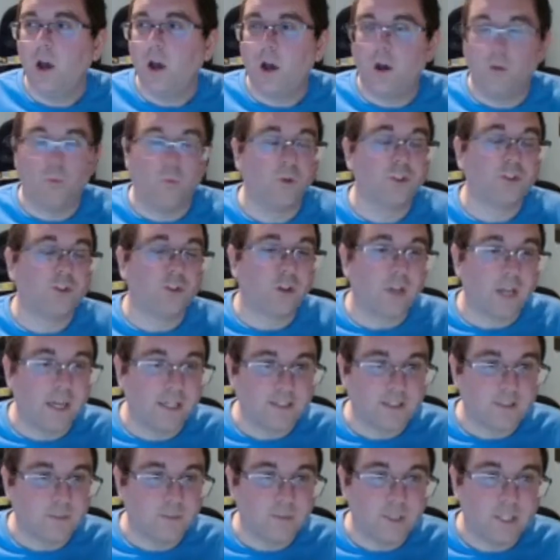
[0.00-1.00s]
What's your
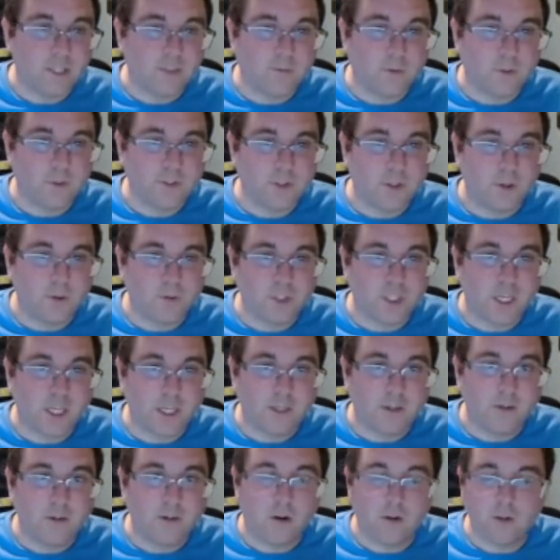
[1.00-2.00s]
guys' plan for
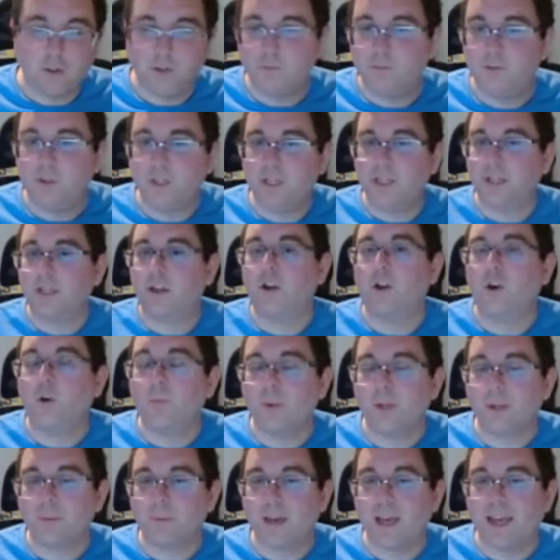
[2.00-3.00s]
Snowshade? Are you planning on
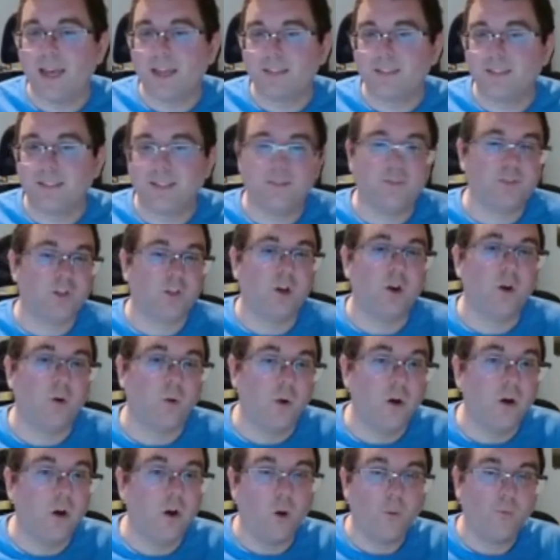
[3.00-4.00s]
opening packs? If
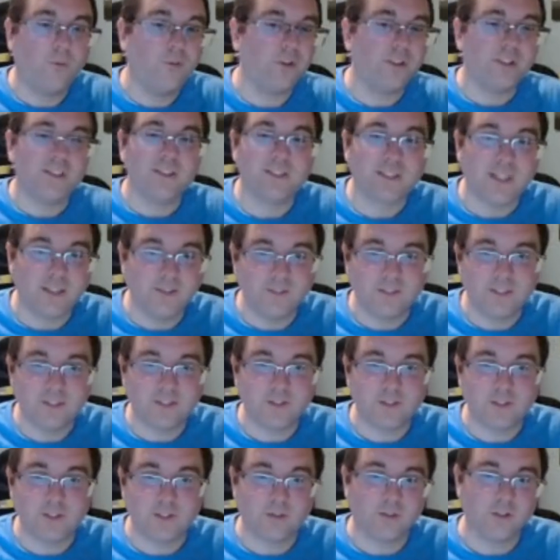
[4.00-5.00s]
so, hopefully this
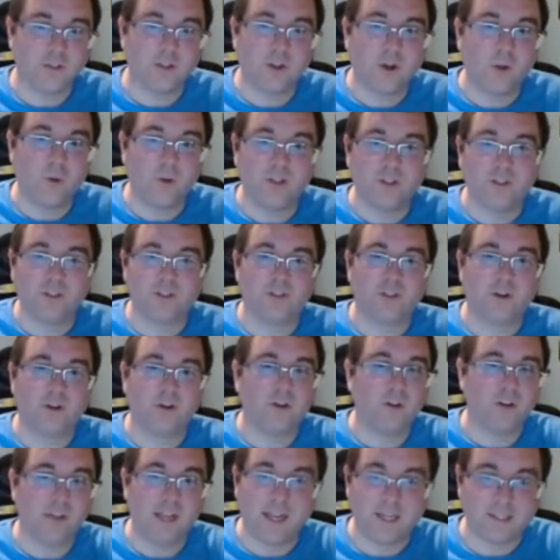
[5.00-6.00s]
convinces you to go into
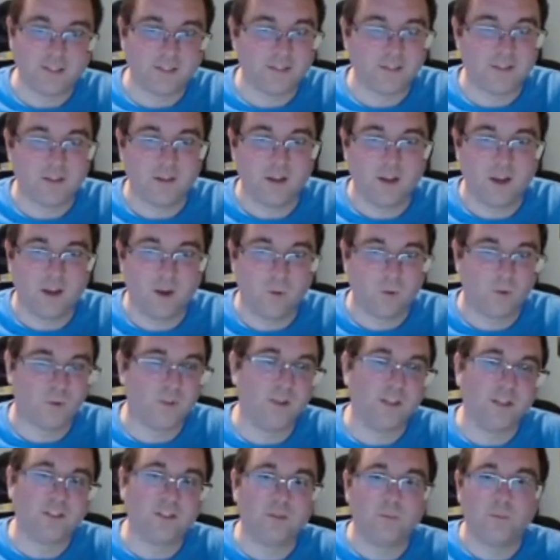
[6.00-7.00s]
starter decks or
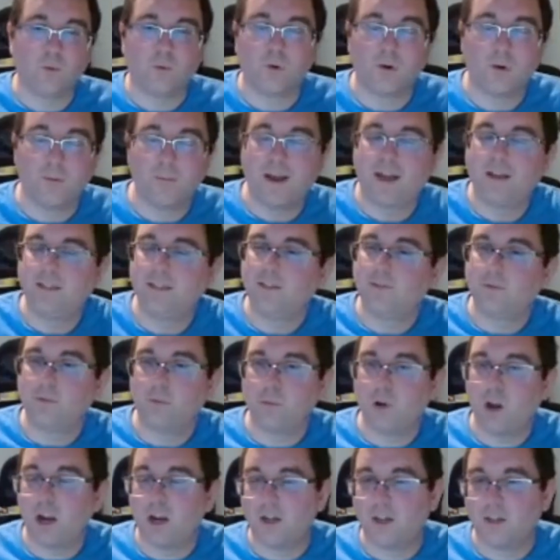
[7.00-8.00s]
think some more about
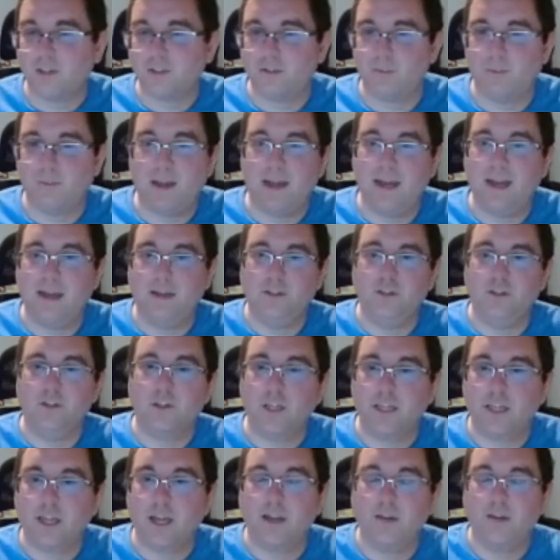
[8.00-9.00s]
different products, about how you
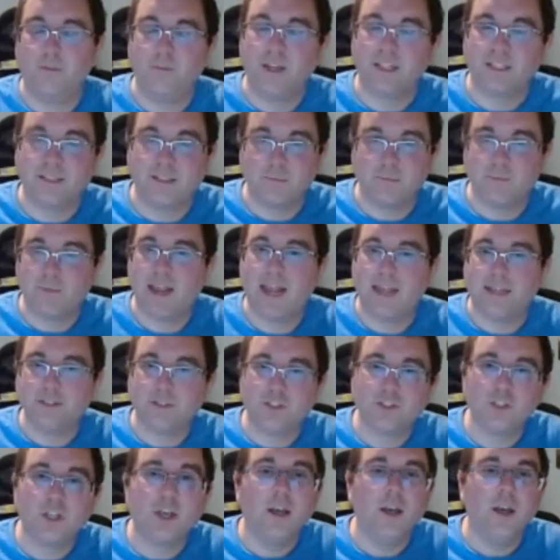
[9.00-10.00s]
could kind of mix and
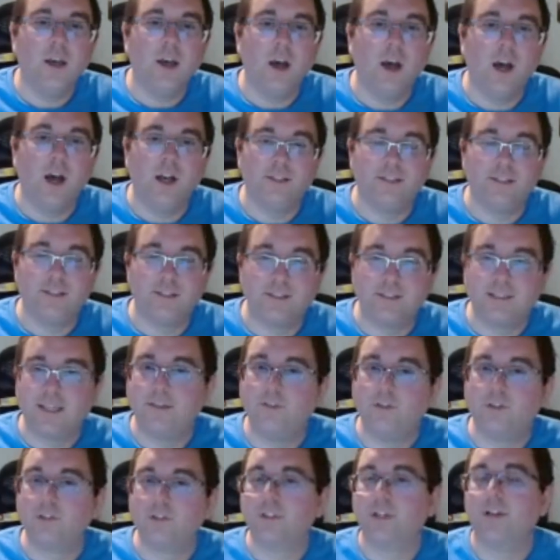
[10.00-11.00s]
match to
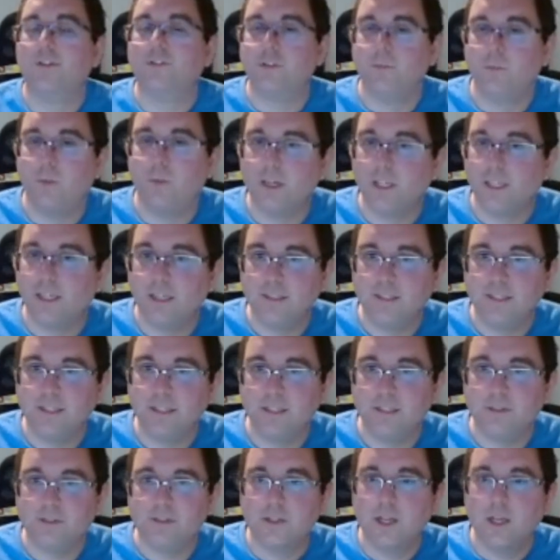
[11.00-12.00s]
save yourself some money on
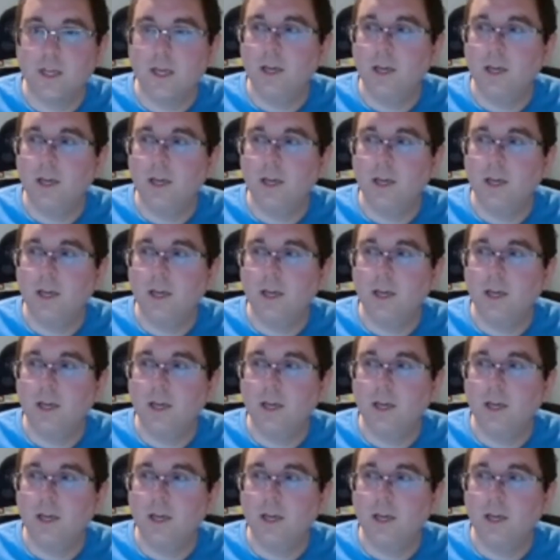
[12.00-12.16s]
this.